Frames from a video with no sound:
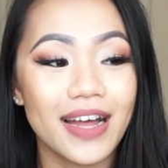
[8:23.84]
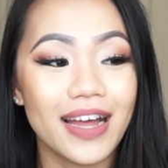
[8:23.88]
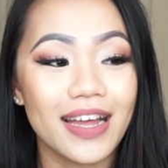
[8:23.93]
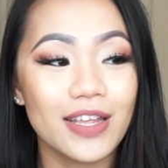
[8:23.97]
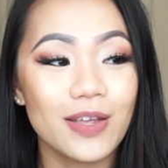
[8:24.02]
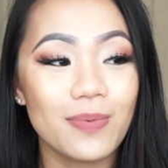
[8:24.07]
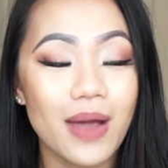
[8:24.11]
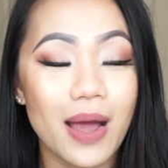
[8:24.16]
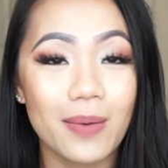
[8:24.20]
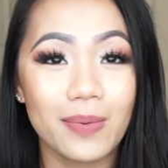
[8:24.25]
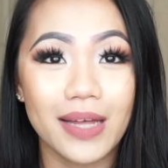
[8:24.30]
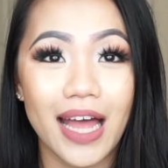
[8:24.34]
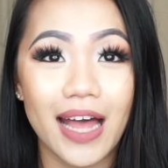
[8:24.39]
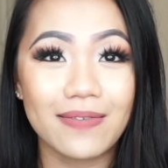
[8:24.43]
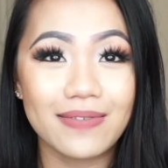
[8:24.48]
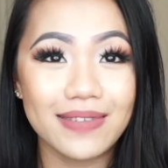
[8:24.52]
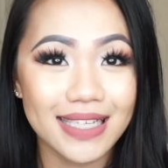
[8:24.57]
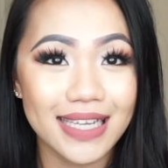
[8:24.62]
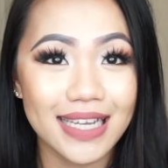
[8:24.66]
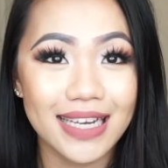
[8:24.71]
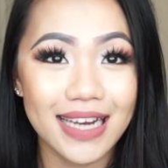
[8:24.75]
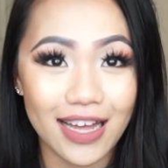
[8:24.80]
You probably
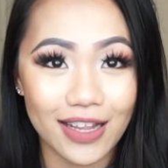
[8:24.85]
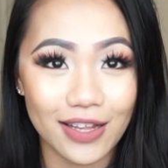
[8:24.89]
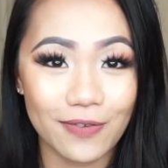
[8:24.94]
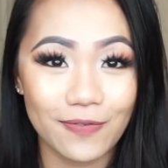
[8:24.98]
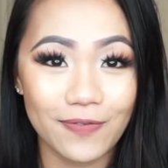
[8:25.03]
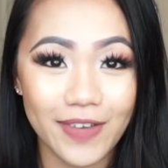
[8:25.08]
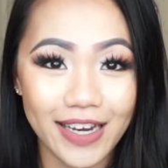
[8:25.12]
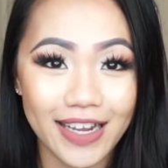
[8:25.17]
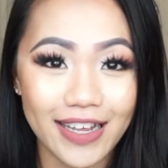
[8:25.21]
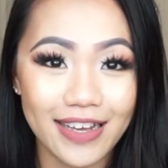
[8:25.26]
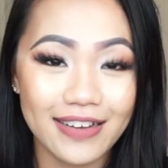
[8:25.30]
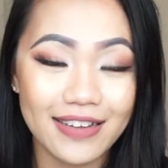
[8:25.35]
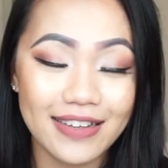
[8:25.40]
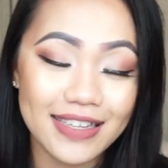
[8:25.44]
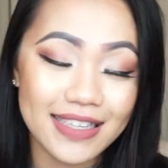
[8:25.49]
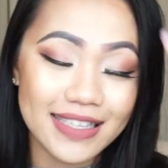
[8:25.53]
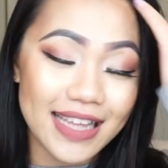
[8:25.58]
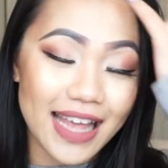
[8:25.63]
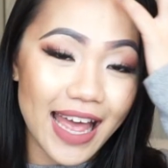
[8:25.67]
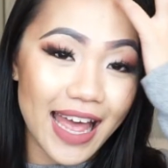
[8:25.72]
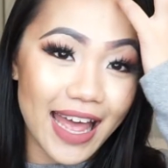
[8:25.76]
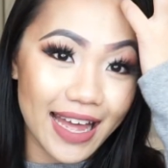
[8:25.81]
have seen other
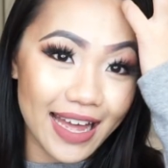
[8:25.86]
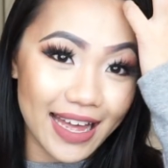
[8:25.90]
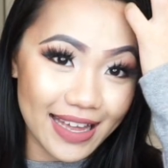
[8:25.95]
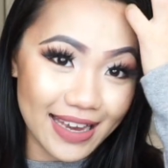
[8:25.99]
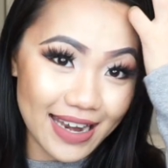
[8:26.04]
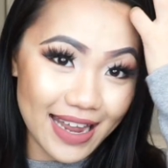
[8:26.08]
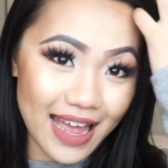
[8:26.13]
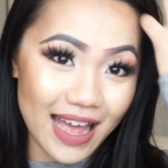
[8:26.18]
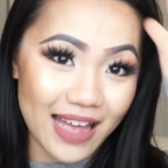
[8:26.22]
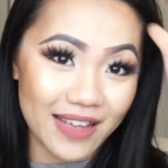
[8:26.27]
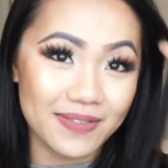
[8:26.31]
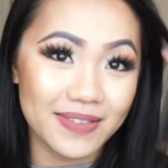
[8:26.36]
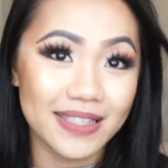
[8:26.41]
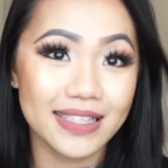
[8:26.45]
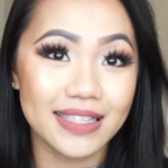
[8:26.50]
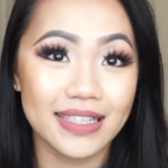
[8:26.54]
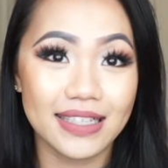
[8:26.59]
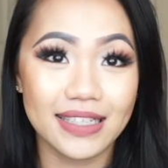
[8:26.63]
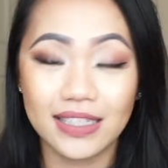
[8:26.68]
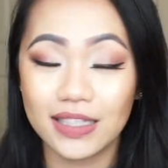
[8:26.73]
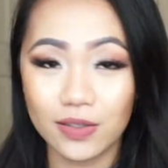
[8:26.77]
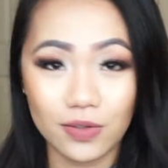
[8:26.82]
videos and have
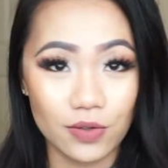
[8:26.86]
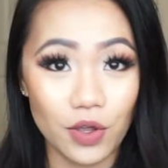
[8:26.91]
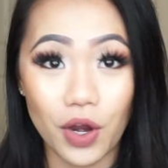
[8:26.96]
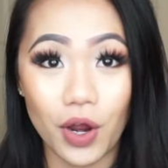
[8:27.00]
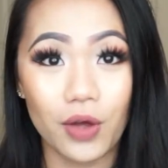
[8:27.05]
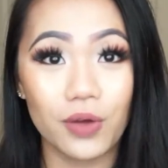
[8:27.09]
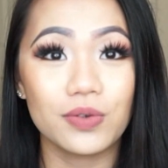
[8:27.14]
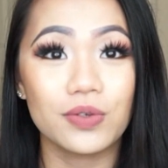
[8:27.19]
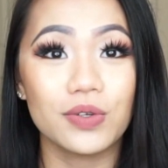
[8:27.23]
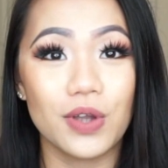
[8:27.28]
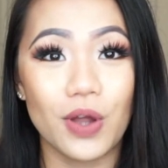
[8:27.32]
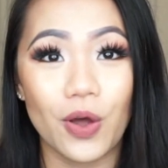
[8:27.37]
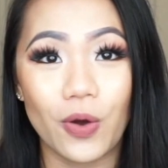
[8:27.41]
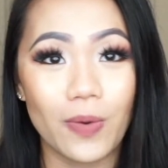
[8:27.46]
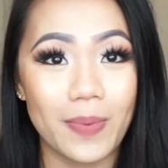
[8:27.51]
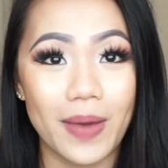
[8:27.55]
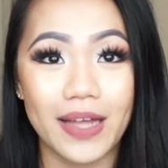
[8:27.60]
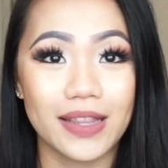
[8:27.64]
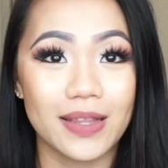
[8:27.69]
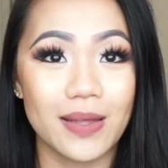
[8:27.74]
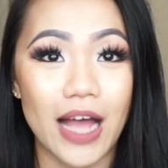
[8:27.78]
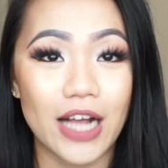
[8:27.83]
know
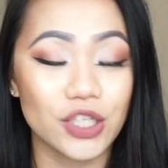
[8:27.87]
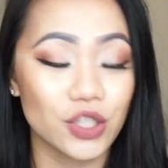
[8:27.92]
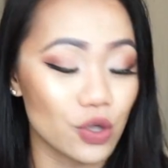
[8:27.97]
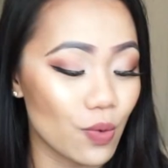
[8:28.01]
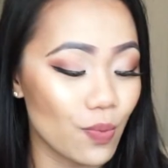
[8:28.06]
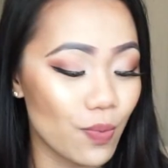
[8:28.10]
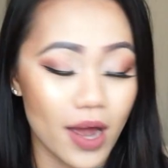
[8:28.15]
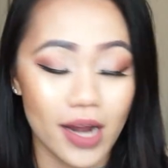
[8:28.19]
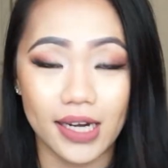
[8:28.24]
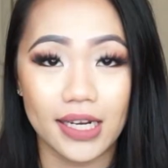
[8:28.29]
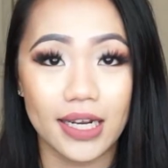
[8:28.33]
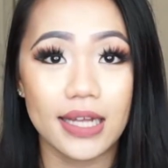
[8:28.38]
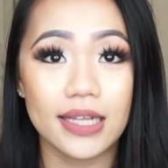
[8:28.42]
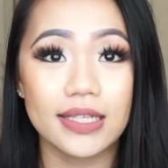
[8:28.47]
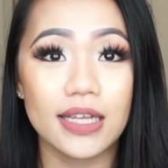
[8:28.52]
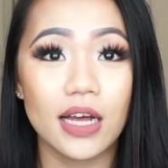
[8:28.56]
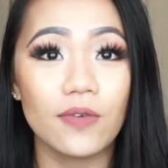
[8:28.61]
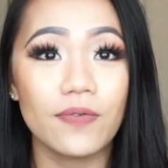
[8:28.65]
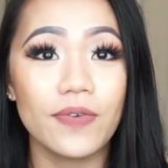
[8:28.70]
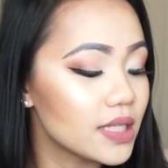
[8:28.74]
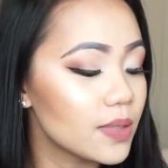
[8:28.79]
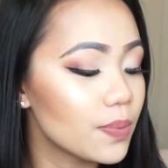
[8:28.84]
about the actual product
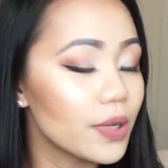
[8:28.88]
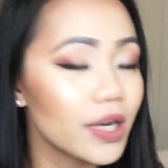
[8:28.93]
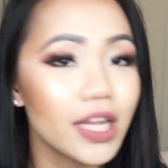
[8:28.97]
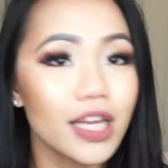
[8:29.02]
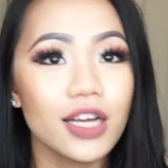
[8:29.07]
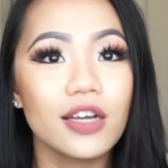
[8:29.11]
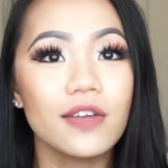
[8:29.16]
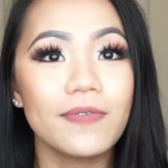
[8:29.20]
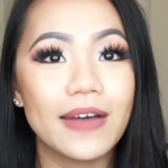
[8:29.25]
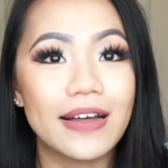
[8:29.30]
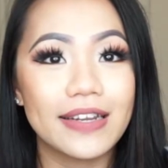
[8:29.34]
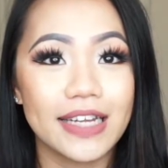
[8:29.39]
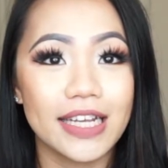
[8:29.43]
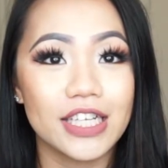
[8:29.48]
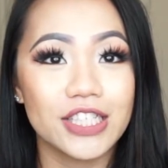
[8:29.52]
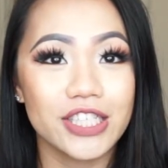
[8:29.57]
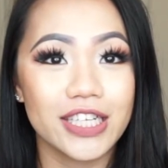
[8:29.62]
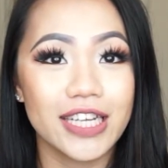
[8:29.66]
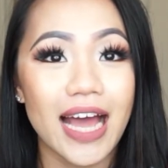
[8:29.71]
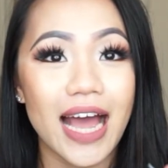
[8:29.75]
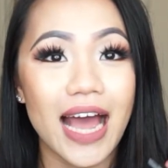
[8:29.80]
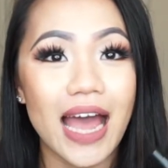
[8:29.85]
itself. It's a pretty good
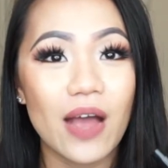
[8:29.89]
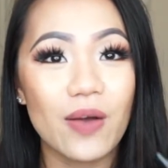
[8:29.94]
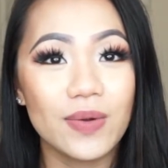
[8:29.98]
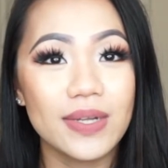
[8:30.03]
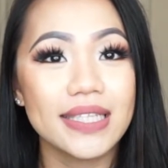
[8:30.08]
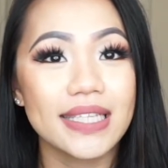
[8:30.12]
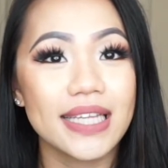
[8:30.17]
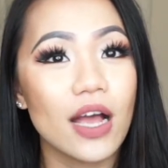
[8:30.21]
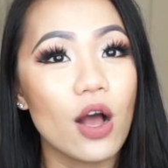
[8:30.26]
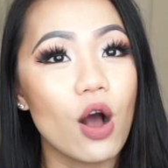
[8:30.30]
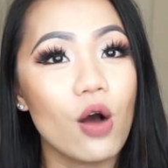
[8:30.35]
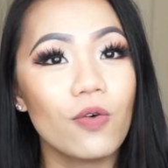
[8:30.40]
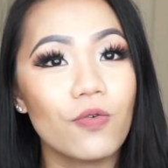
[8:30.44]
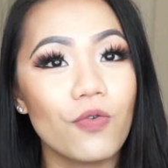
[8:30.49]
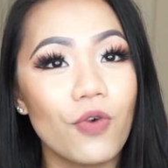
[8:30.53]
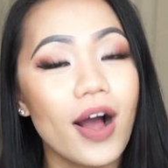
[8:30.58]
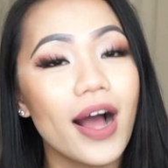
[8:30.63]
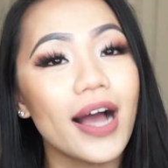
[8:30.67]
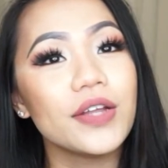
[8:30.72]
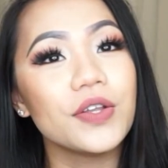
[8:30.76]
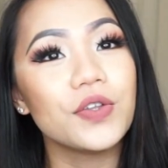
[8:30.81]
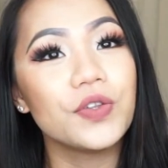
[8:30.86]
foundation. I would say
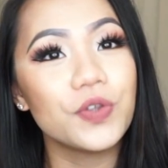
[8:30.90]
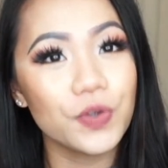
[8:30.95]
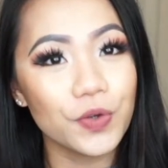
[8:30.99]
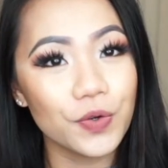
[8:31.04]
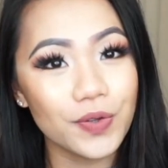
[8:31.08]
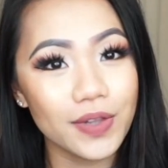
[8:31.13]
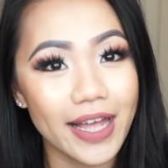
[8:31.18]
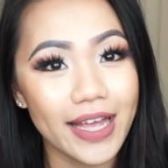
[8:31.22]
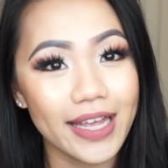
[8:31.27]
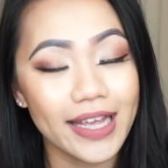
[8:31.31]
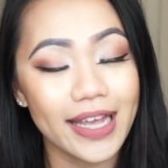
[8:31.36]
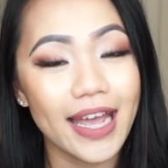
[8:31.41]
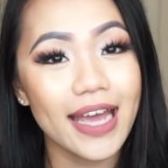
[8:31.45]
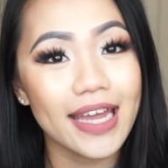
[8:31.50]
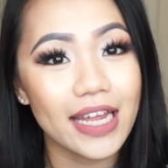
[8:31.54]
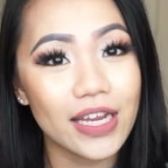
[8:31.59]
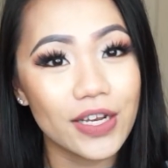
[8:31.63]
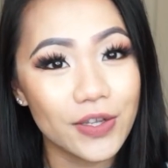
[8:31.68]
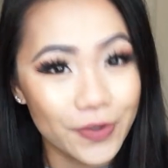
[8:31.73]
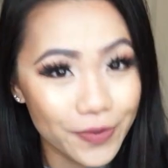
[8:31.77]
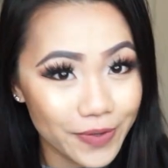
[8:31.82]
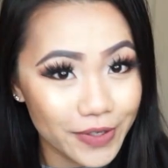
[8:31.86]
overall I do like it and
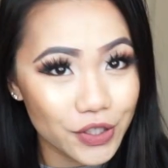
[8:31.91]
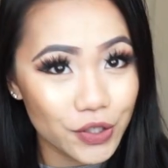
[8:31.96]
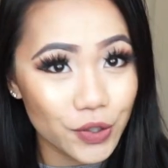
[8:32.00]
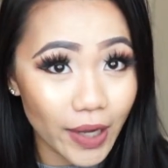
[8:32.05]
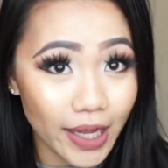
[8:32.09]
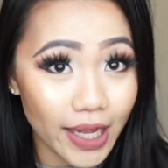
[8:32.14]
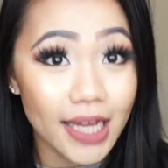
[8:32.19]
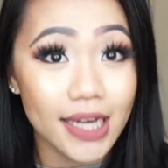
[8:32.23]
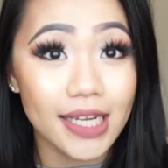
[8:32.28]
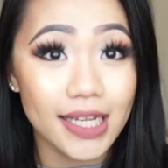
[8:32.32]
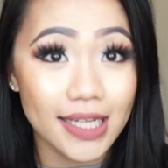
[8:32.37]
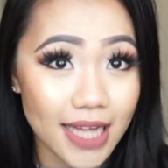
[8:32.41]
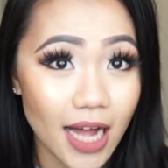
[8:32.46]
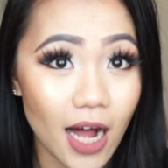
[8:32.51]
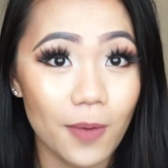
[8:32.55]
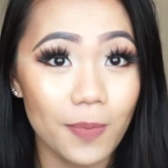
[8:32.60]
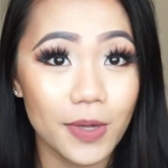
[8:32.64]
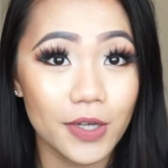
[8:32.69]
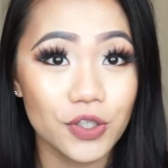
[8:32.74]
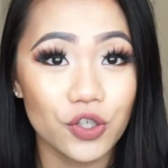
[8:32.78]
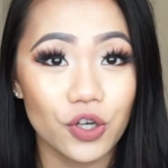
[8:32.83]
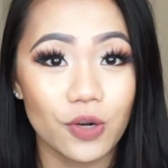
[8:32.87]
I do enjoy it. It does
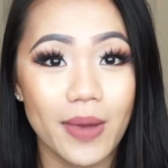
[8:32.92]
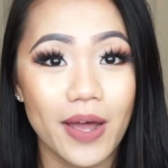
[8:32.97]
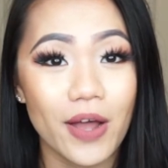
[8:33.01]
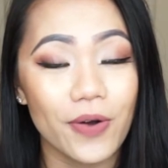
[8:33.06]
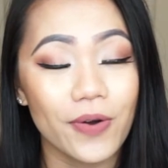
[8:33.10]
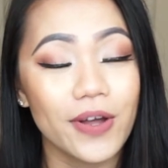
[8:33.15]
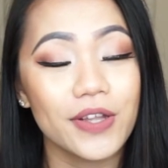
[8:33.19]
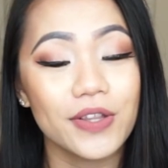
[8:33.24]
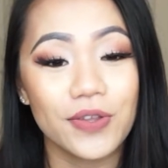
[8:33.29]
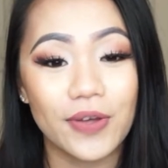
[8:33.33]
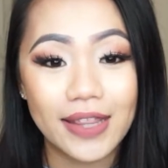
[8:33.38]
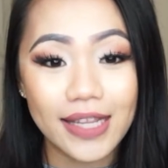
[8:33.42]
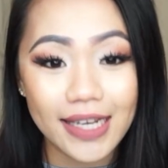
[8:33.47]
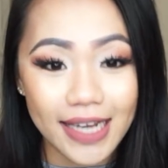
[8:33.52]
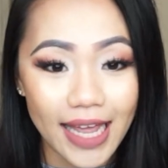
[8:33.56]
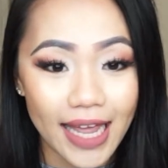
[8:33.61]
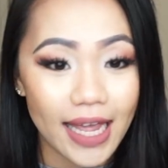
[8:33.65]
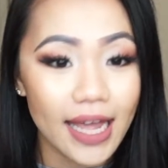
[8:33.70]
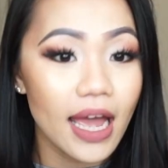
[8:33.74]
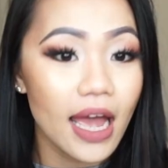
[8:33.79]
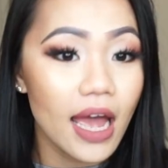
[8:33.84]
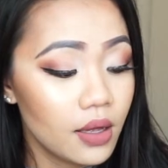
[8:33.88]
help control my oil throughout the
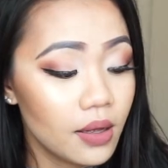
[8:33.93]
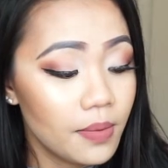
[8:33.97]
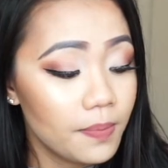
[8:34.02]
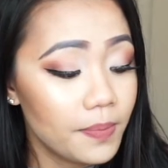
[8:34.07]
day.